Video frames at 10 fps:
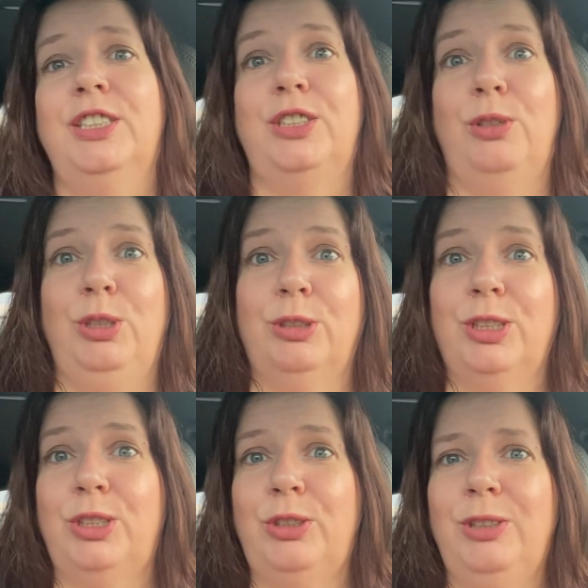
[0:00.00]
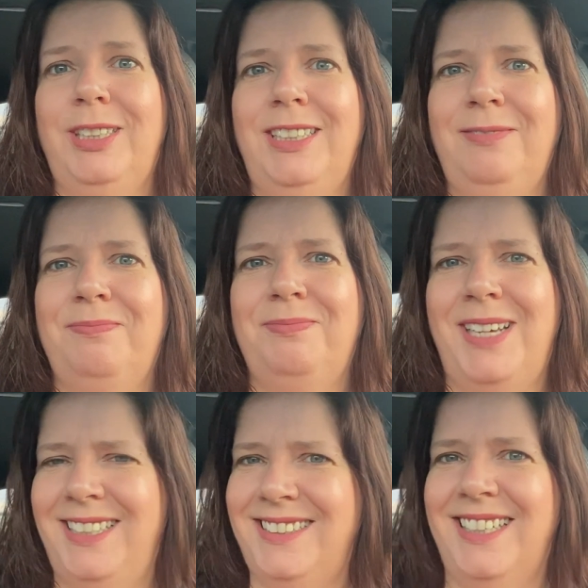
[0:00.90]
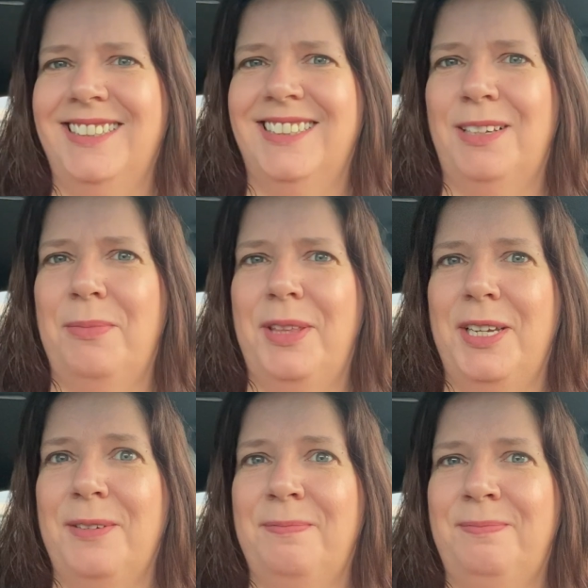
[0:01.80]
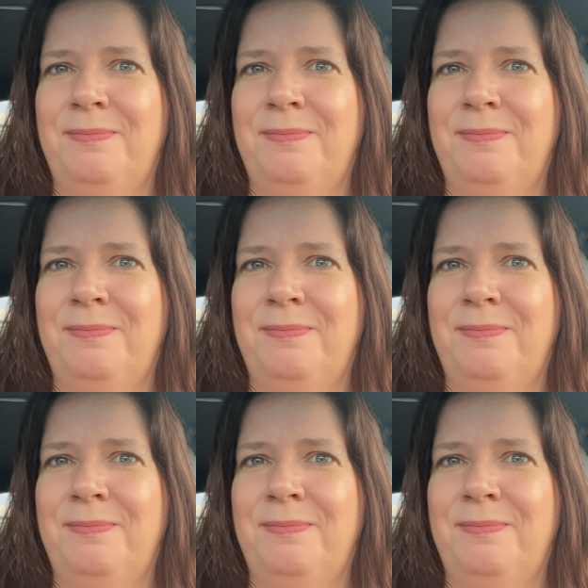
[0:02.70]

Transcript: So yours truly has done something